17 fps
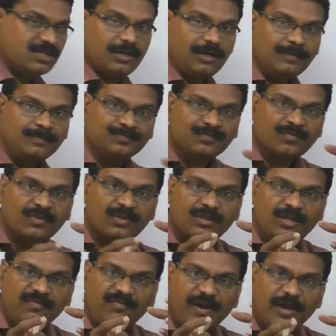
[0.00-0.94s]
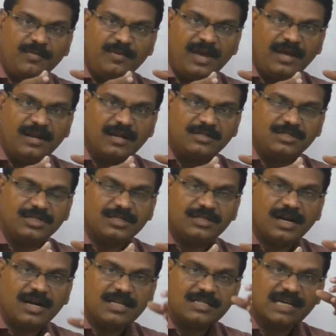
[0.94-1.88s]
the Fermi energy,
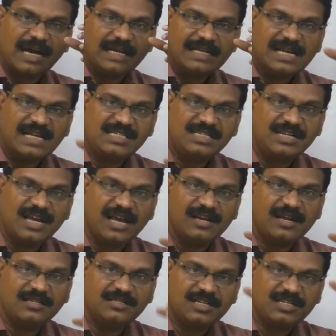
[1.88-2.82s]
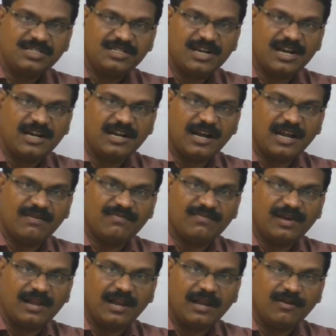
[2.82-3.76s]
that is highest energy state
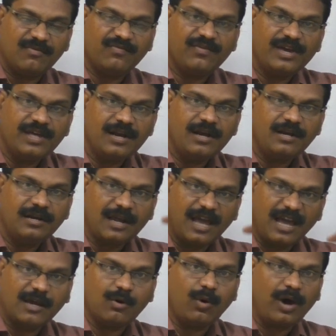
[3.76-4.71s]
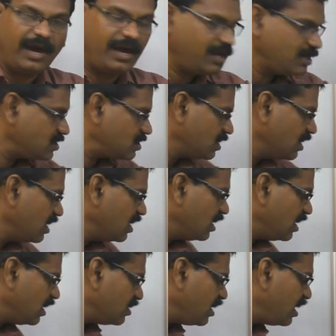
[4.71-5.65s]
level where it acquires,
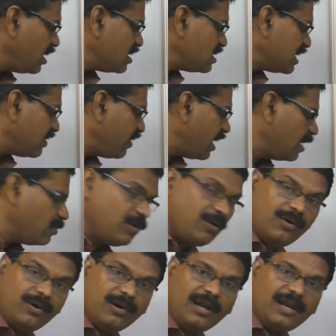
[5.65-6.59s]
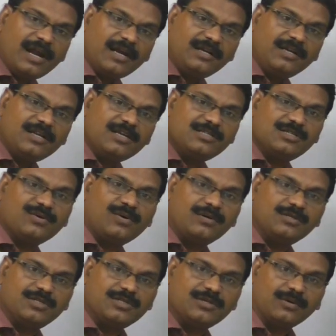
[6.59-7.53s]
that is available only at T is
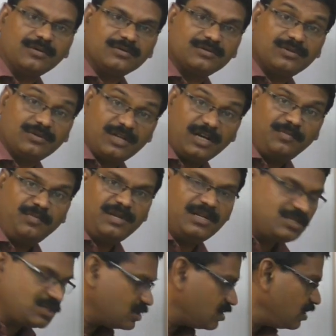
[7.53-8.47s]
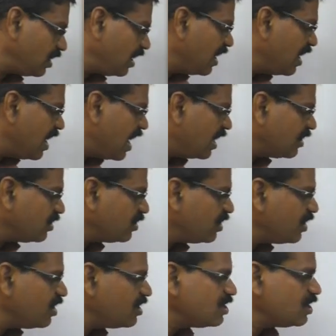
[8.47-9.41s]
equal to 0. So that means at
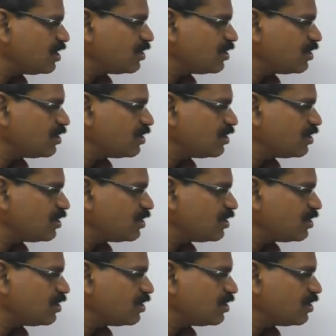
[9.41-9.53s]
T is